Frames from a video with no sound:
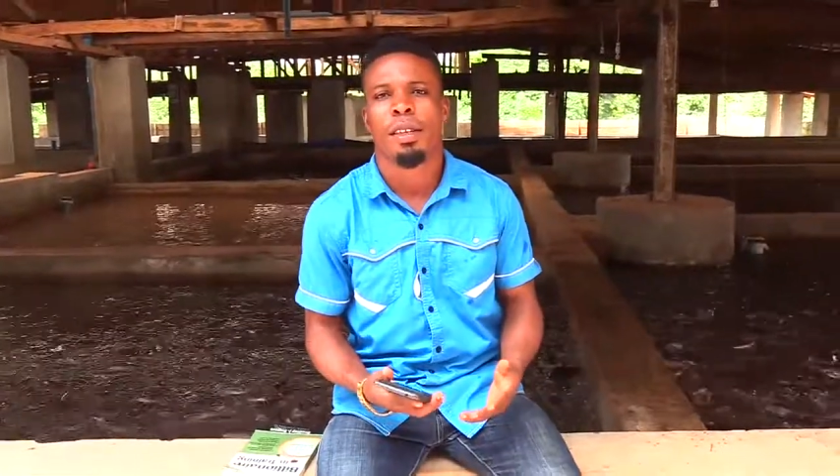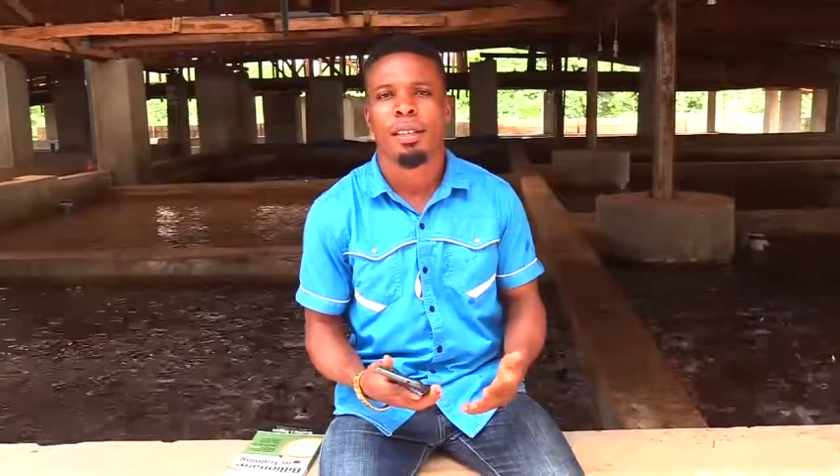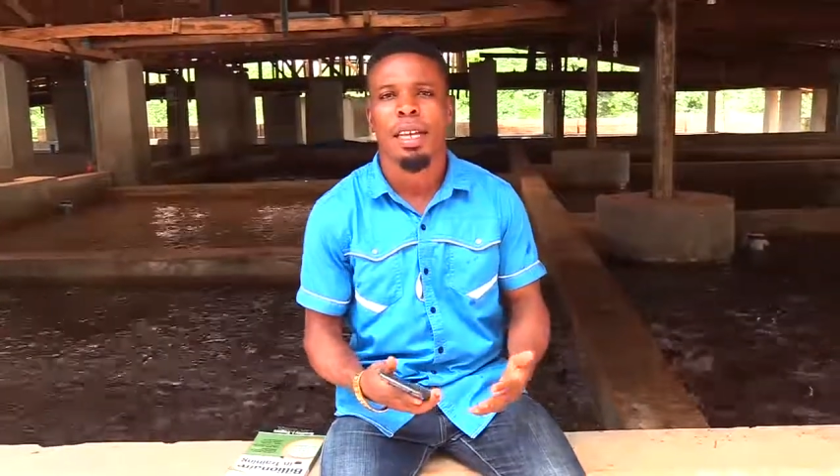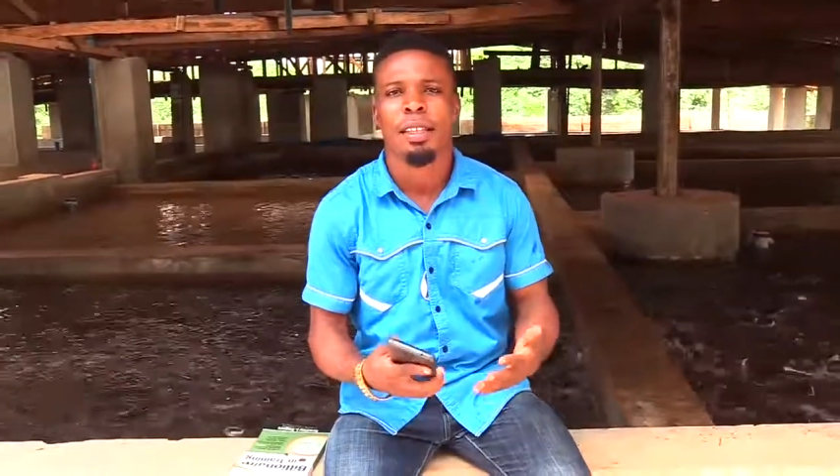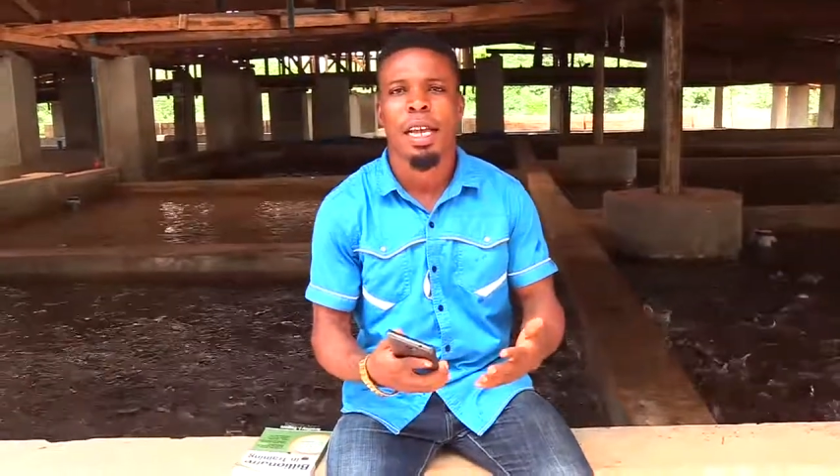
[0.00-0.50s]

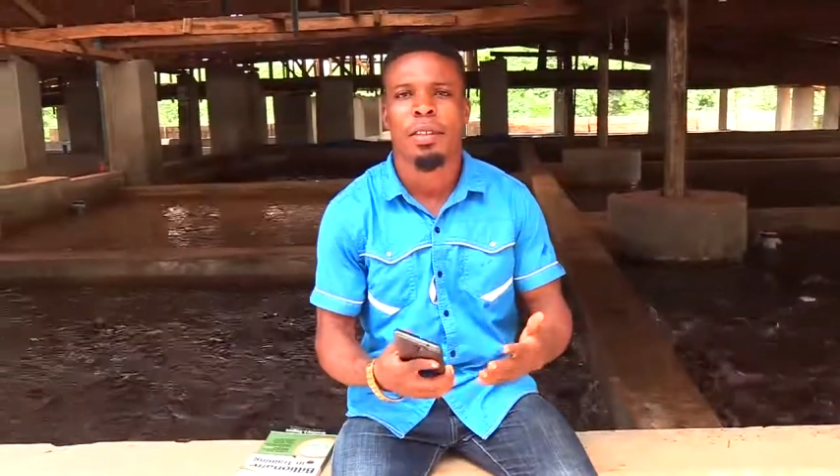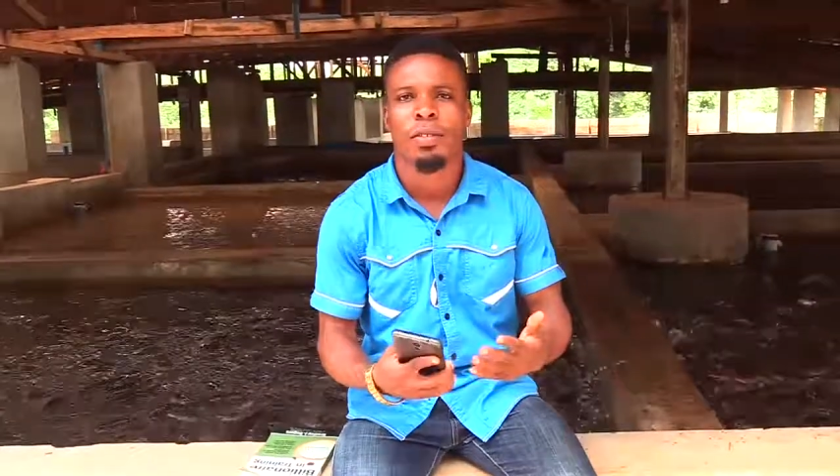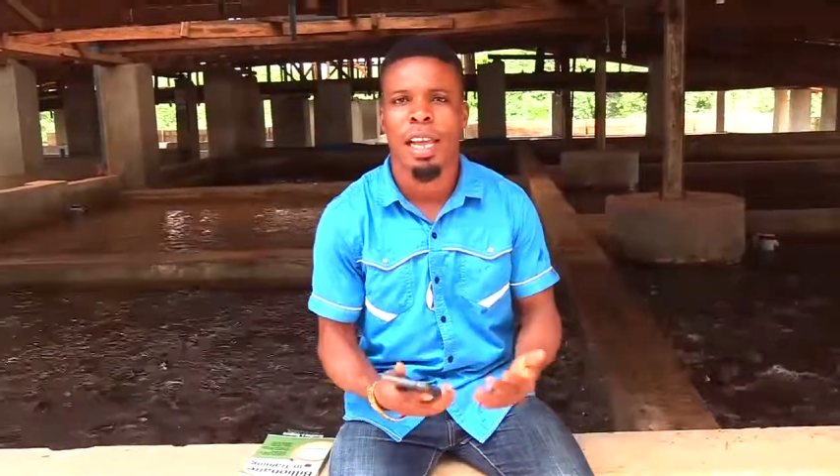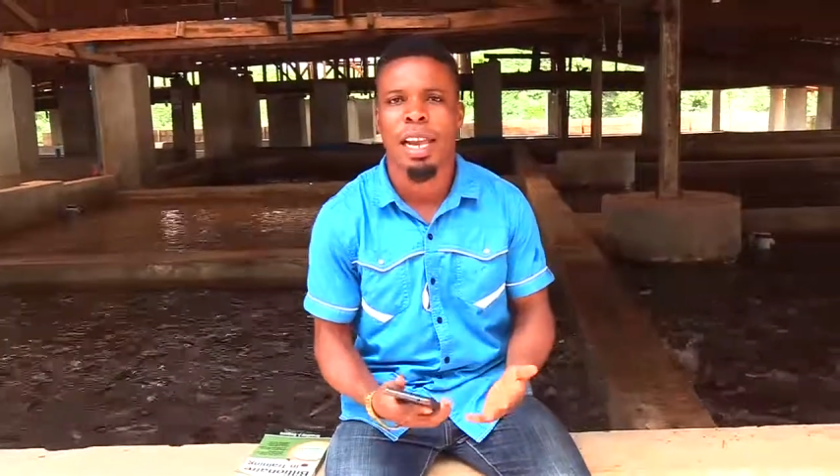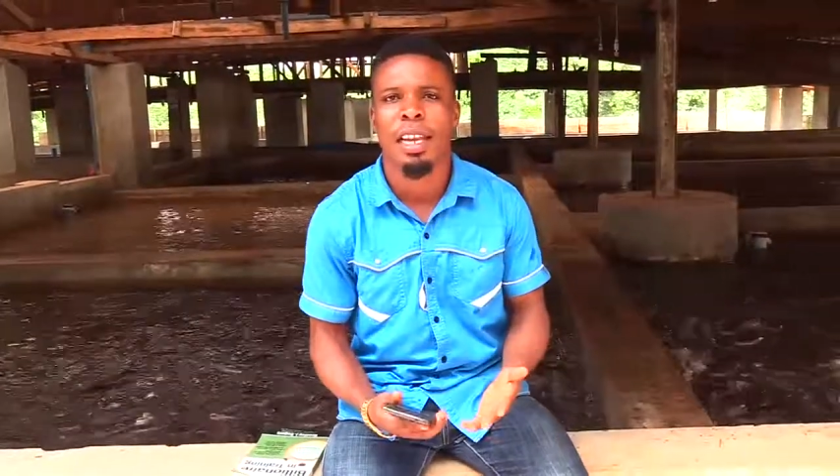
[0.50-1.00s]
that are
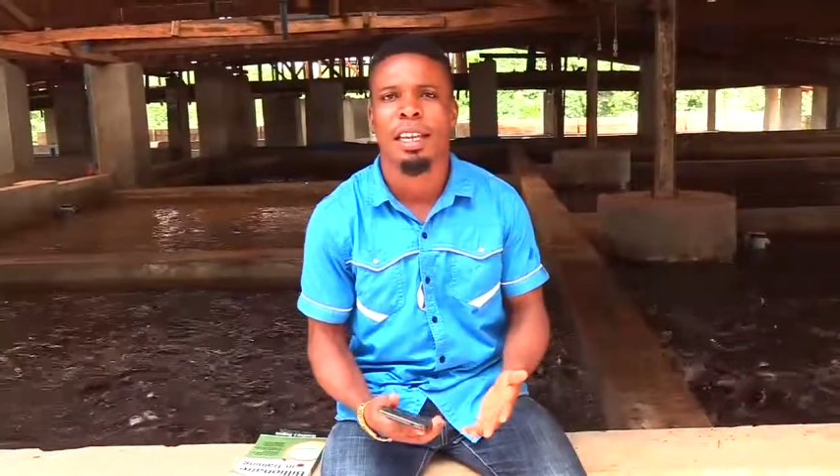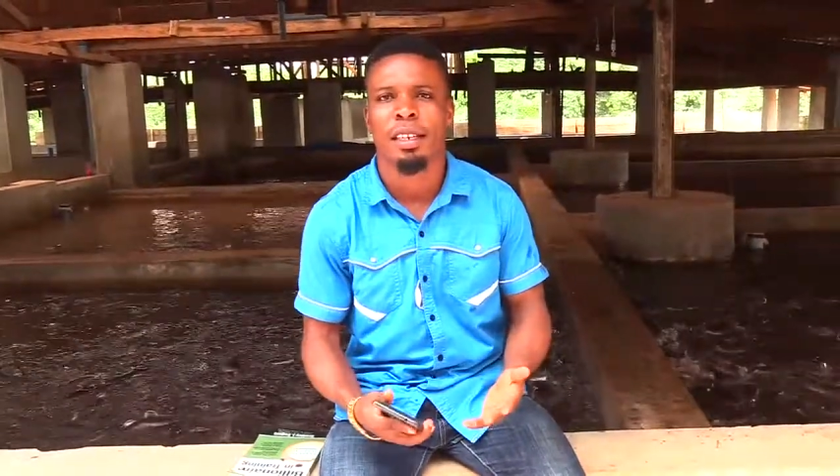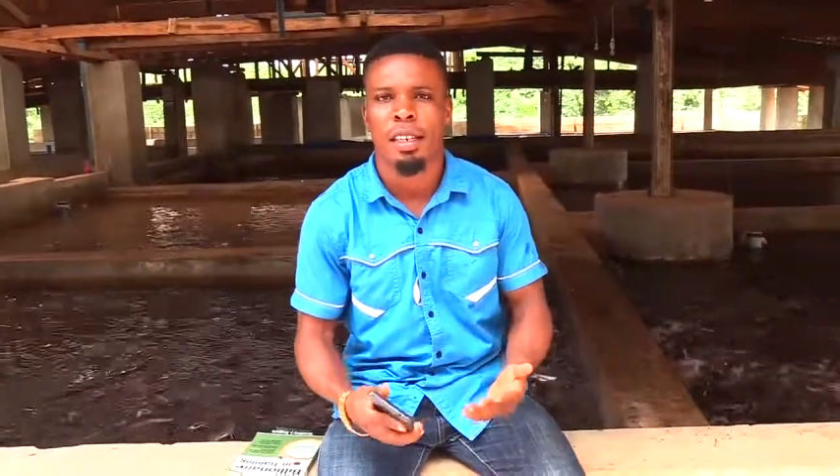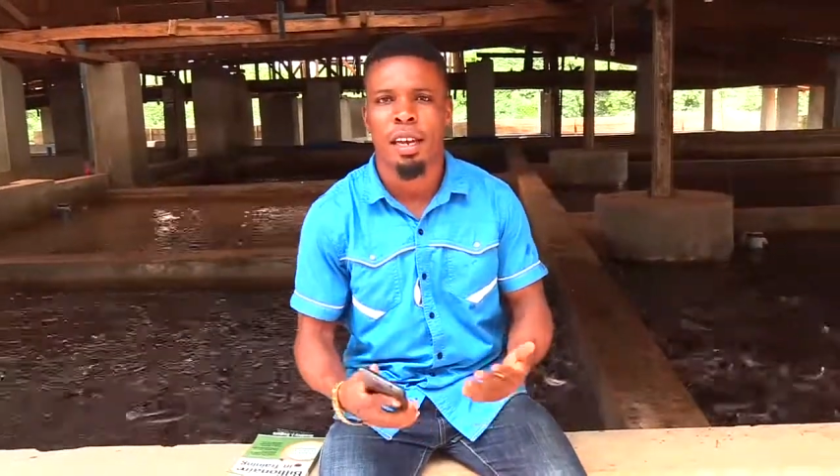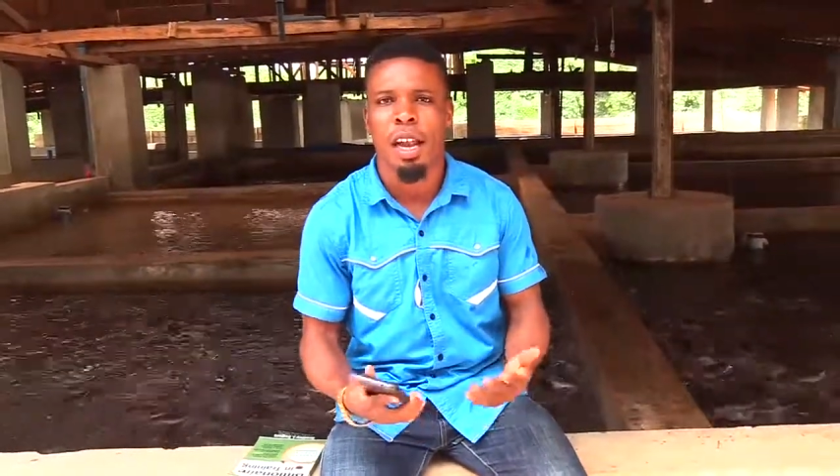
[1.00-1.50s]

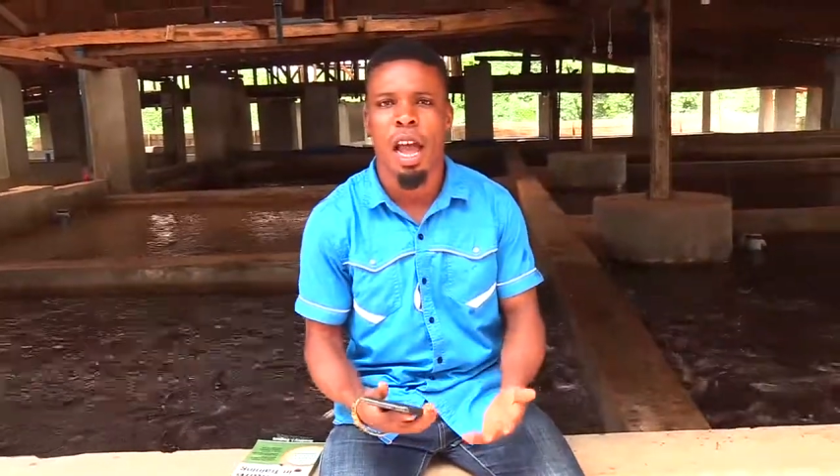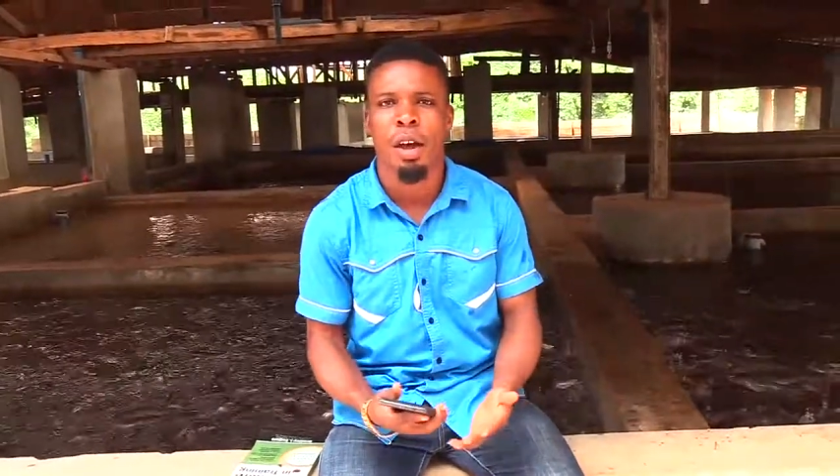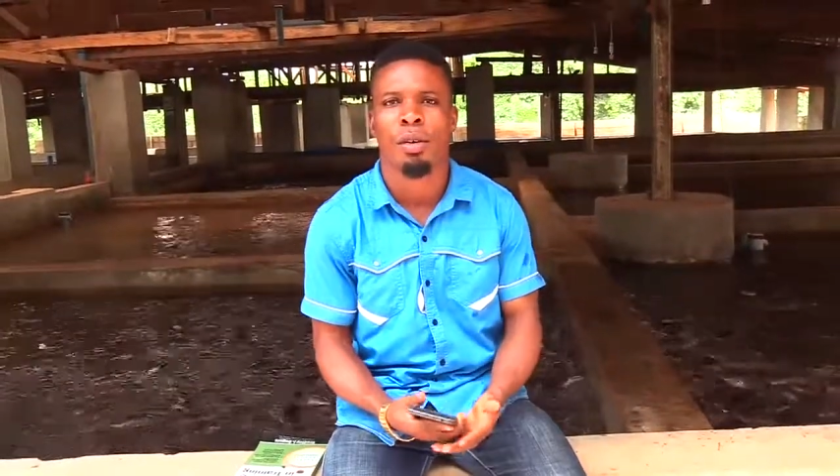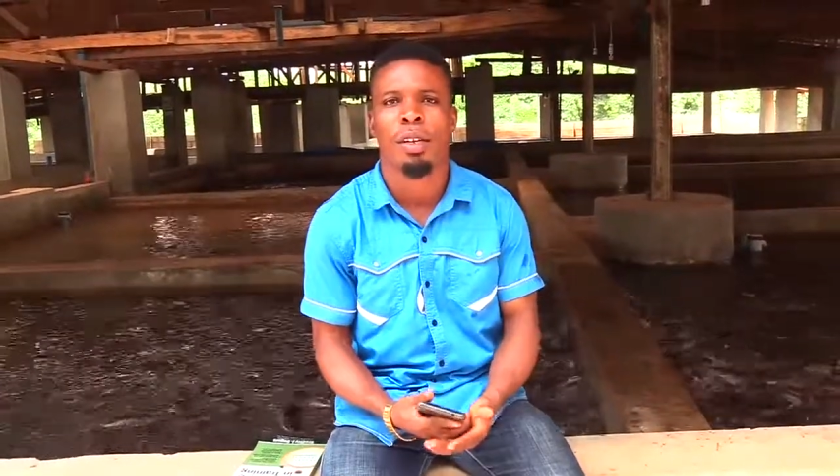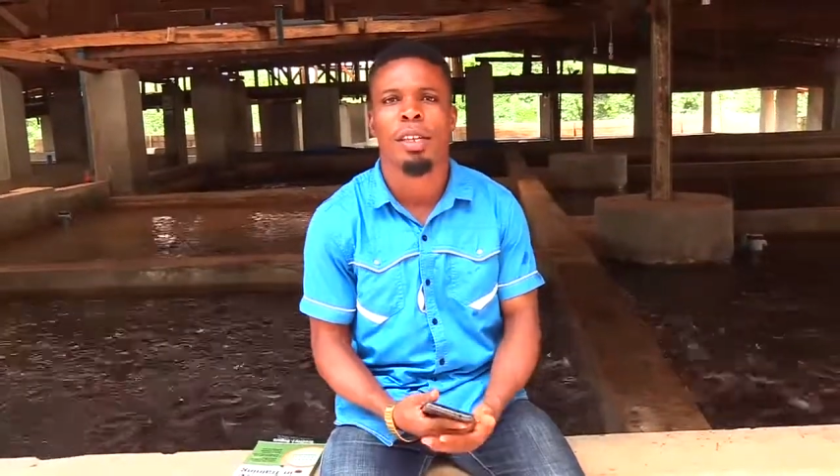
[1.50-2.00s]
selling
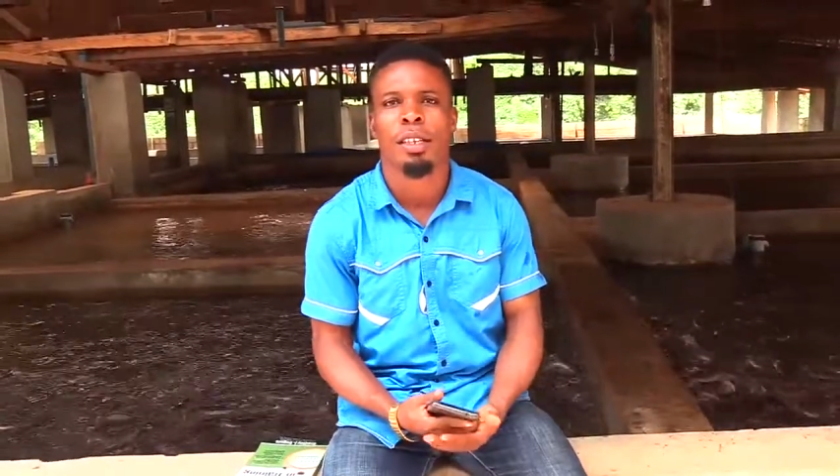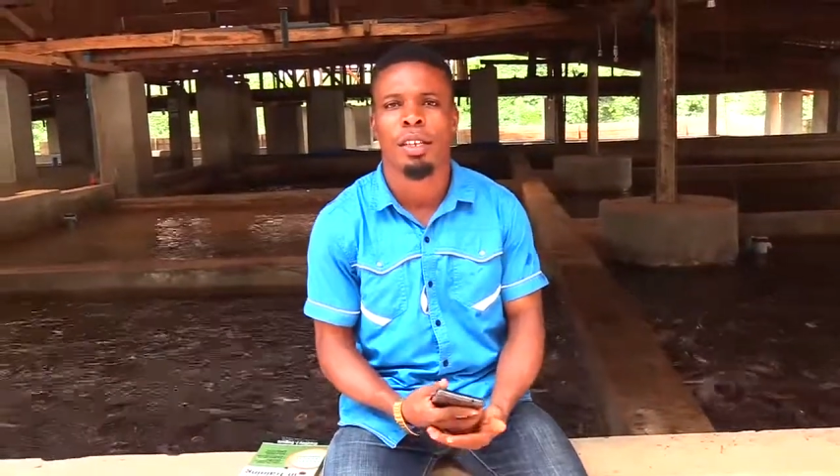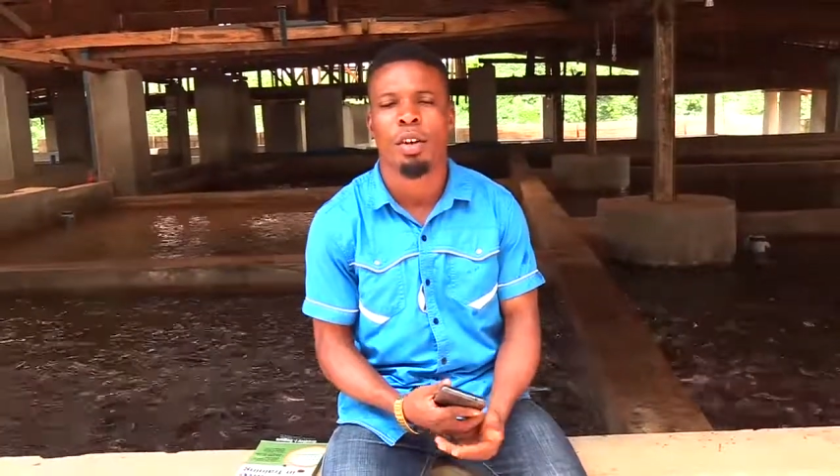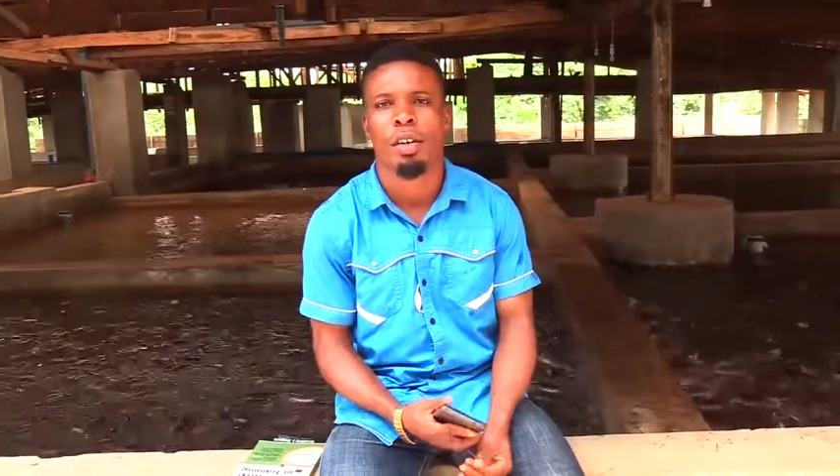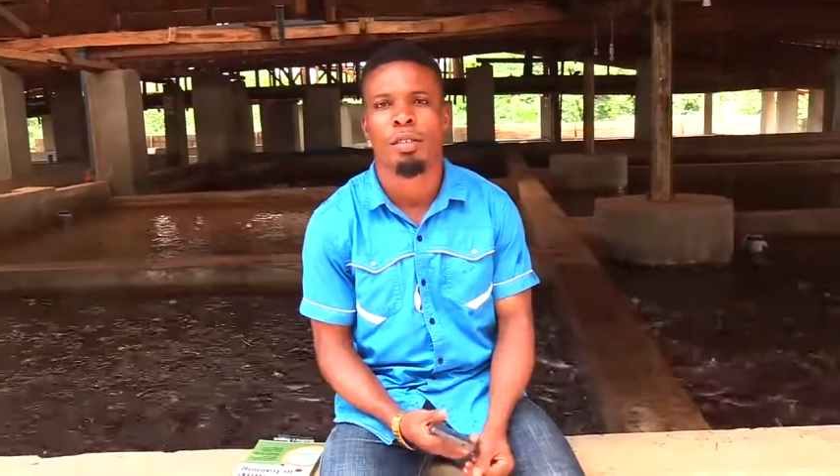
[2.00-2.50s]
now in the
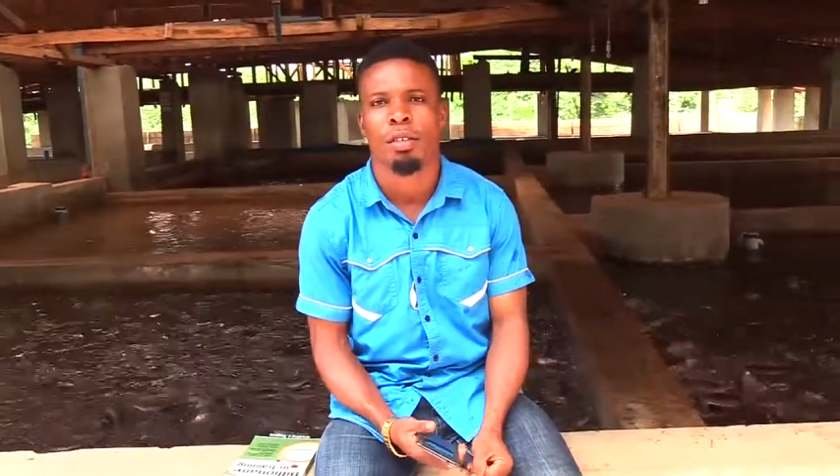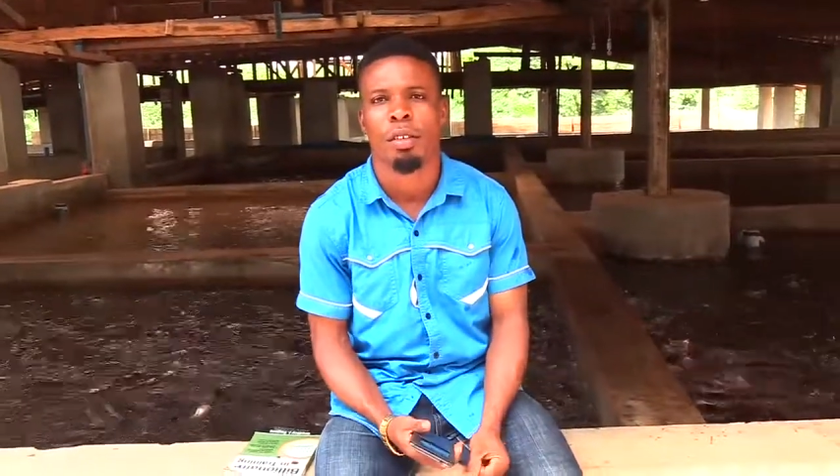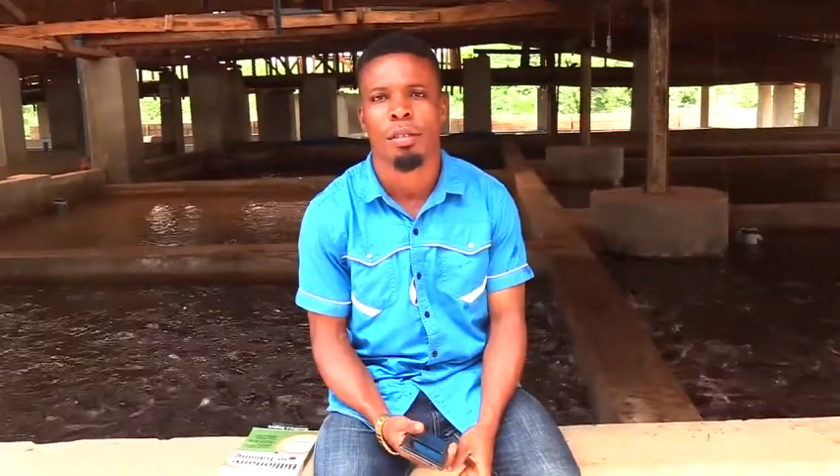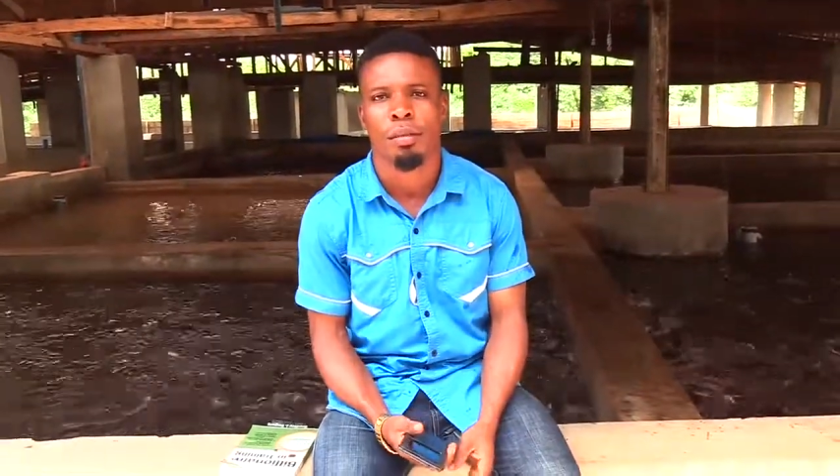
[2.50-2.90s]
country.